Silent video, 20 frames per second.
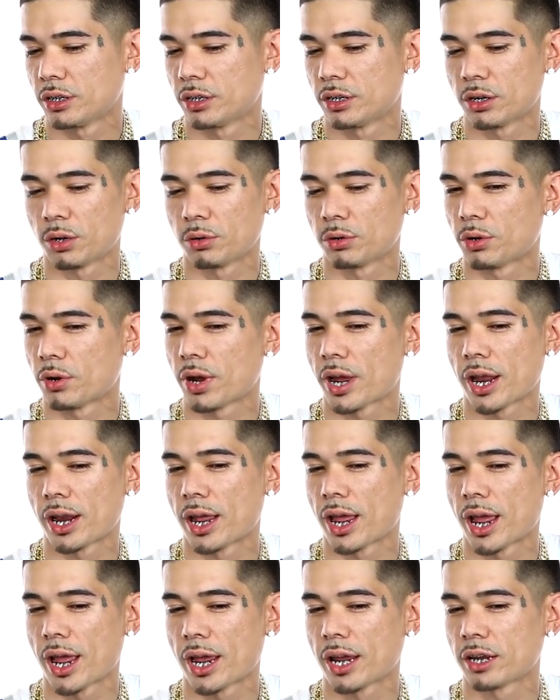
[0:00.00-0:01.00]
don't know how
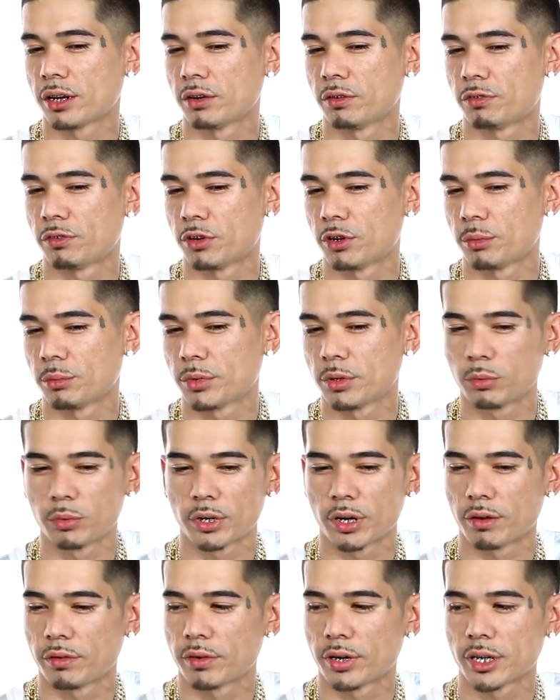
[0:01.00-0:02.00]
to act. You feel me?
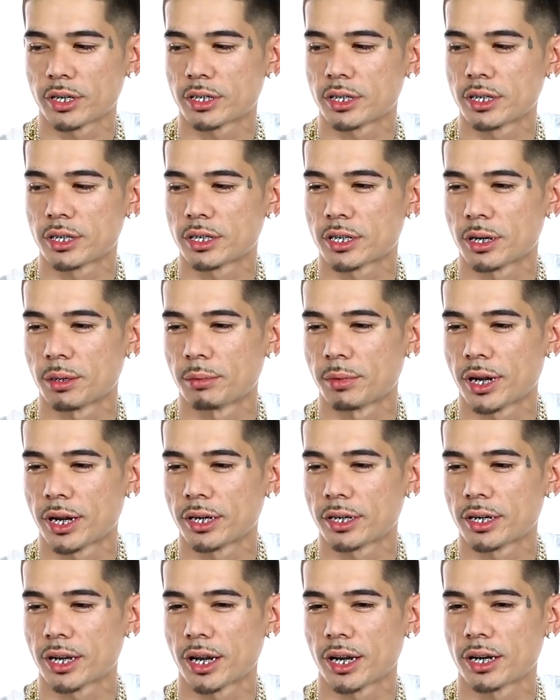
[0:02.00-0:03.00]
Whenever they see something
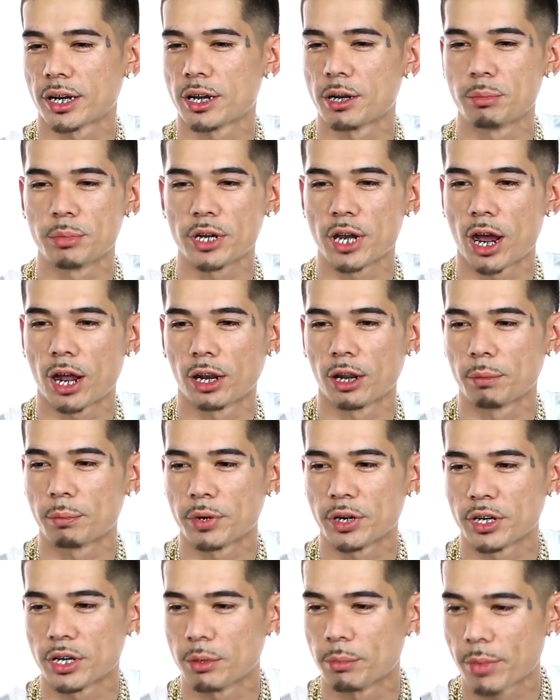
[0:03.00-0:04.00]
like that, they'll be all
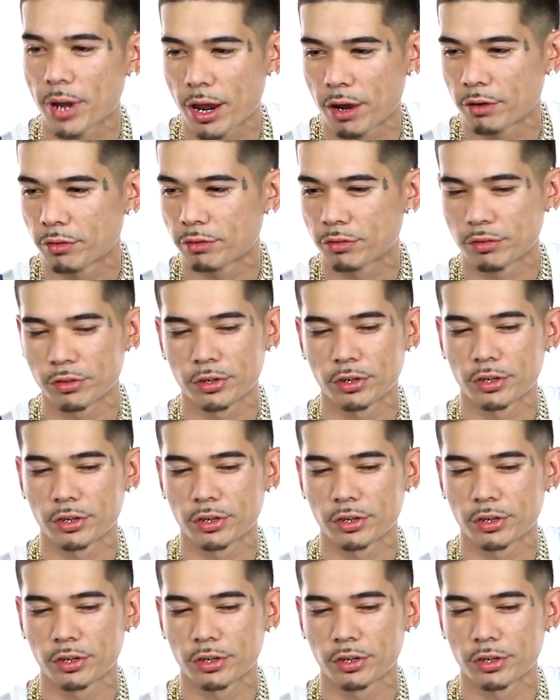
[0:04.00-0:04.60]
up in your mouth.